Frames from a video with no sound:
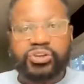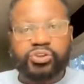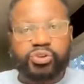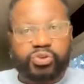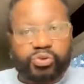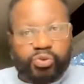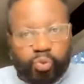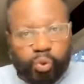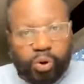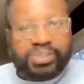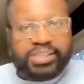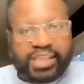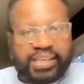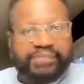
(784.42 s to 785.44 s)
you
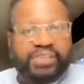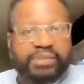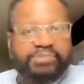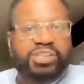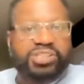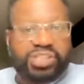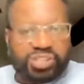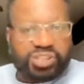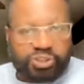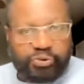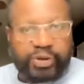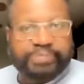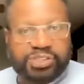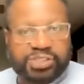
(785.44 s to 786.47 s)
want to give them the
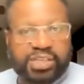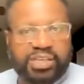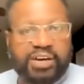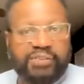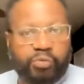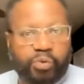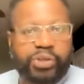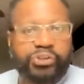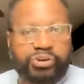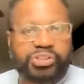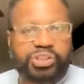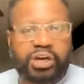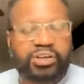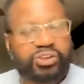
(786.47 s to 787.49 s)
description of what you're
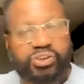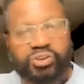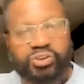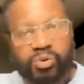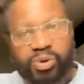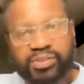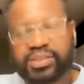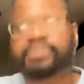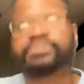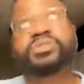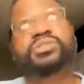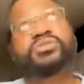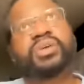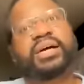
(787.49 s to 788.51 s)
talking. You don't want them
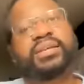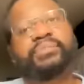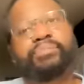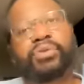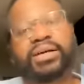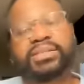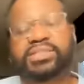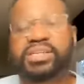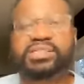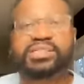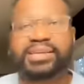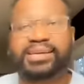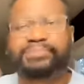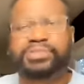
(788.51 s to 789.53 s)
to try to
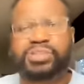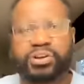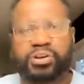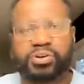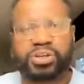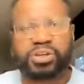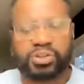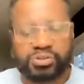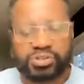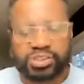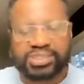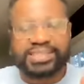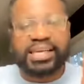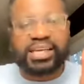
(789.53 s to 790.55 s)
process and come to their own
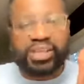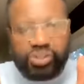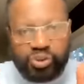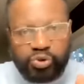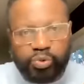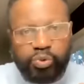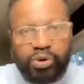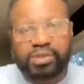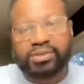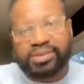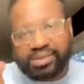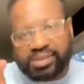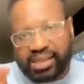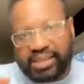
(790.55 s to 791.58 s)
conclusions. You want
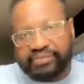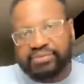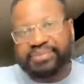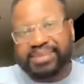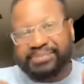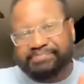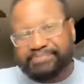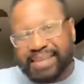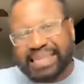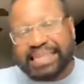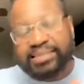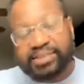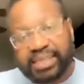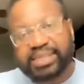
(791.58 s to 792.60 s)
to give them as
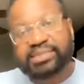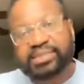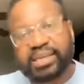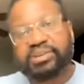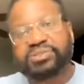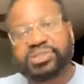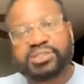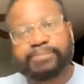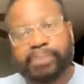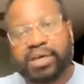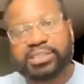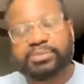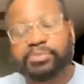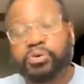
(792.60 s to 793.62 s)
many details as
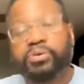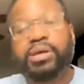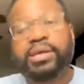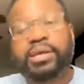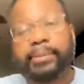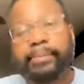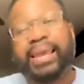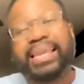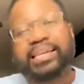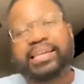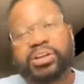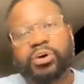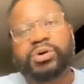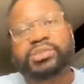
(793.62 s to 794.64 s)
possible.
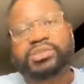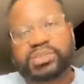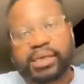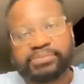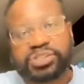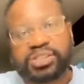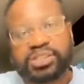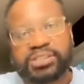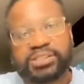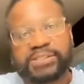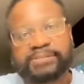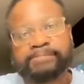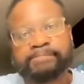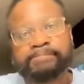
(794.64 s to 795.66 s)
Make no
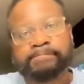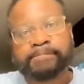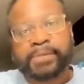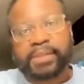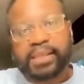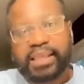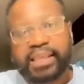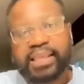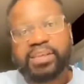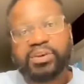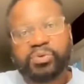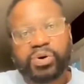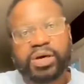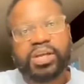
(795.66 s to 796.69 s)
assumptions
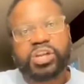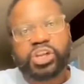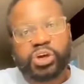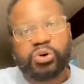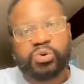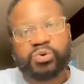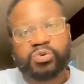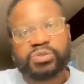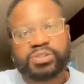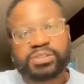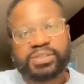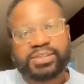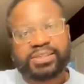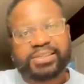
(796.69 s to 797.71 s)
anyone knows